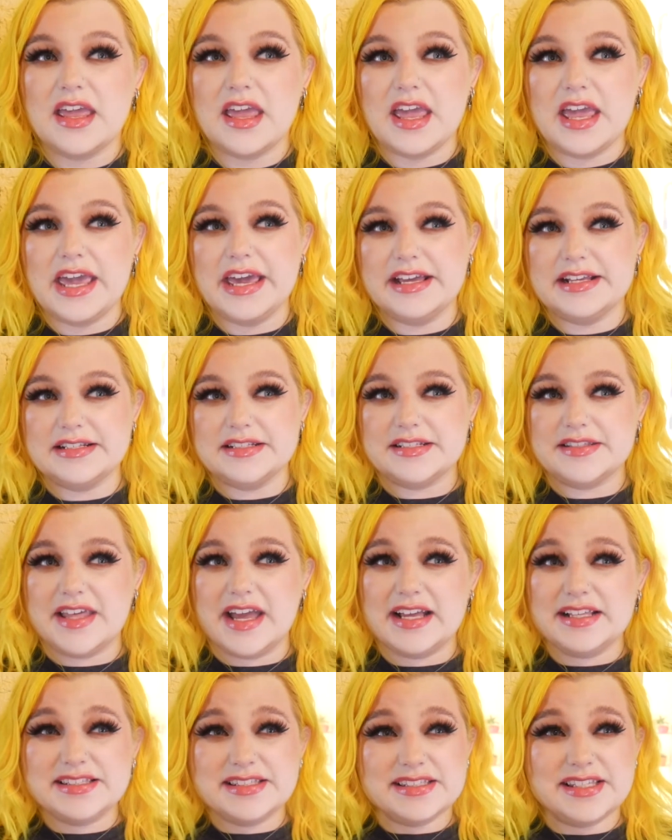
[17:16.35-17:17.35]
and
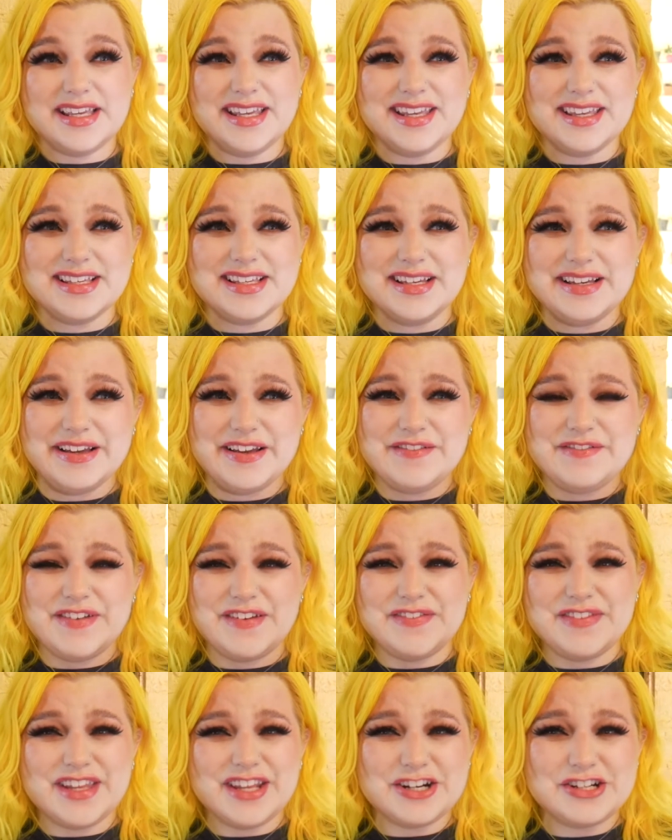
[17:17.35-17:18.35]
that's like
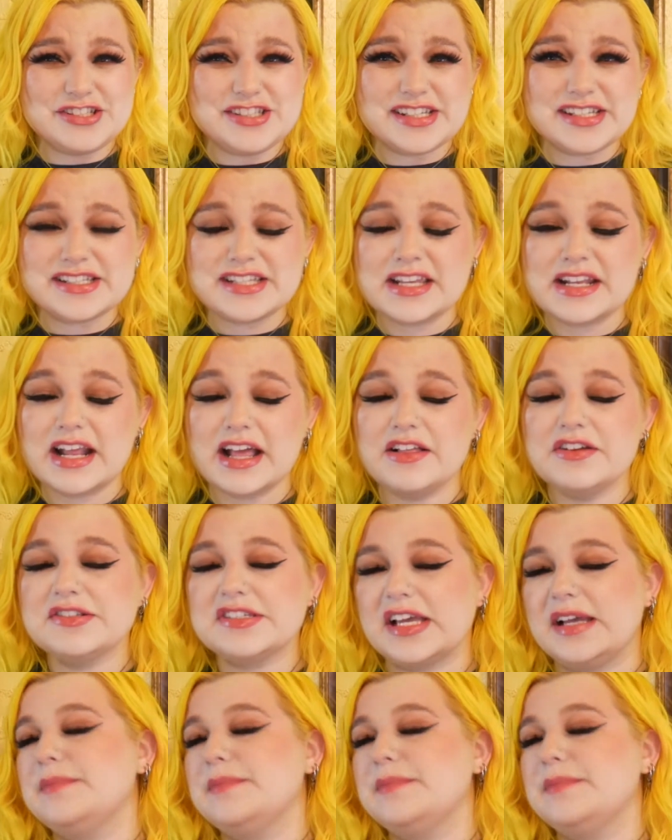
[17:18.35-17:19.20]
$15 or $16.